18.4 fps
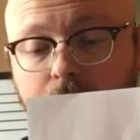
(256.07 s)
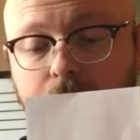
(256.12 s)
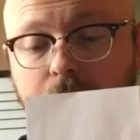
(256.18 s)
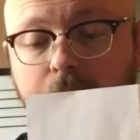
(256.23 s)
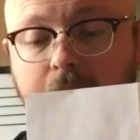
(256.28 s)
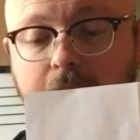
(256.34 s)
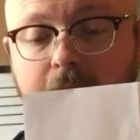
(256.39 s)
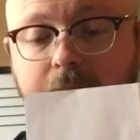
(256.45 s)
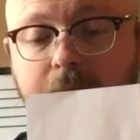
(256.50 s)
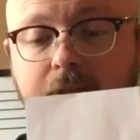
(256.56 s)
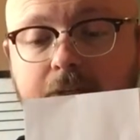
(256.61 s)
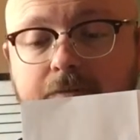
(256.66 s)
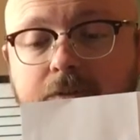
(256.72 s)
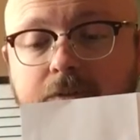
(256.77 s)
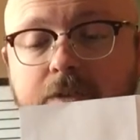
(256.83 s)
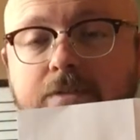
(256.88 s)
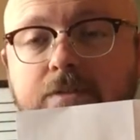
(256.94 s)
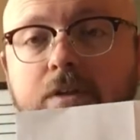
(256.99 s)
re, mi,
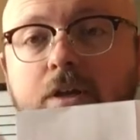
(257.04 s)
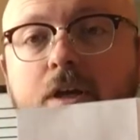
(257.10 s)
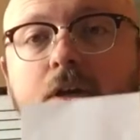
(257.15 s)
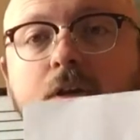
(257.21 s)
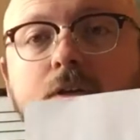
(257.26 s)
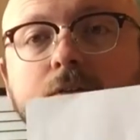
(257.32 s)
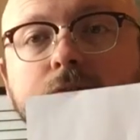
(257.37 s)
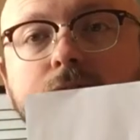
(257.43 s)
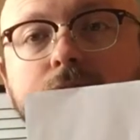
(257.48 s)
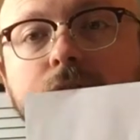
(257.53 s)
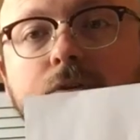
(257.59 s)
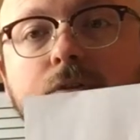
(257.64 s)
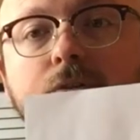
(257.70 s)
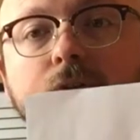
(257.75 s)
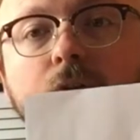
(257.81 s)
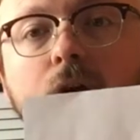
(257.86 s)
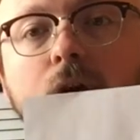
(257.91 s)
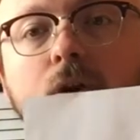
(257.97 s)
fa, so, so you
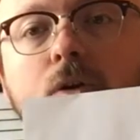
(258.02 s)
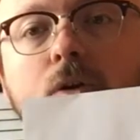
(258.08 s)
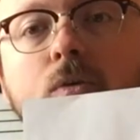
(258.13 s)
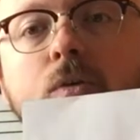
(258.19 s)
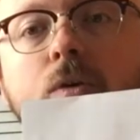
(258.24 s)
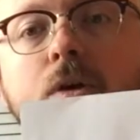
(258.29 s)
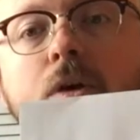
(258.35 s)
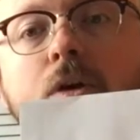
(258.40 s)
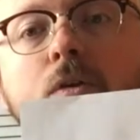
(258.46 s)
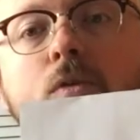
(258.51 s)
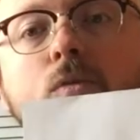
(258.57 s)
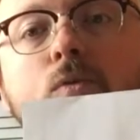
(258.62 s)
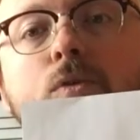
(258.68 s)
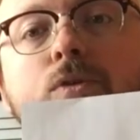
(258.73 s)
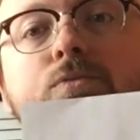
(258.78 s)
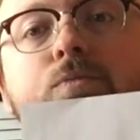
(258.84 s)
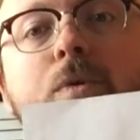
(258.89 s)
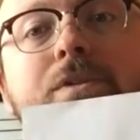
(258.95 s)
know
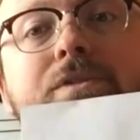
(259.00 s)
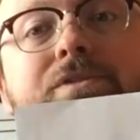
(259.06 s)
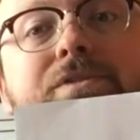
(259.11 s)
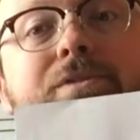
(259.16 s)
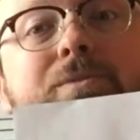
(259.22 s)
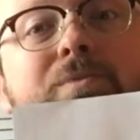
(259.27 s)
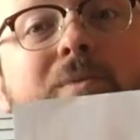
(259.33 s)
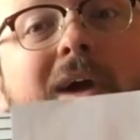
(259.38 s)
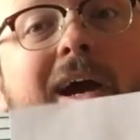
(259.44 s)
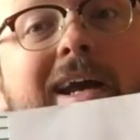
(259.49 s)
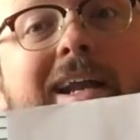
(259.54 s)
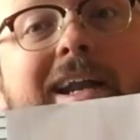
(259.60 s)
which ones to write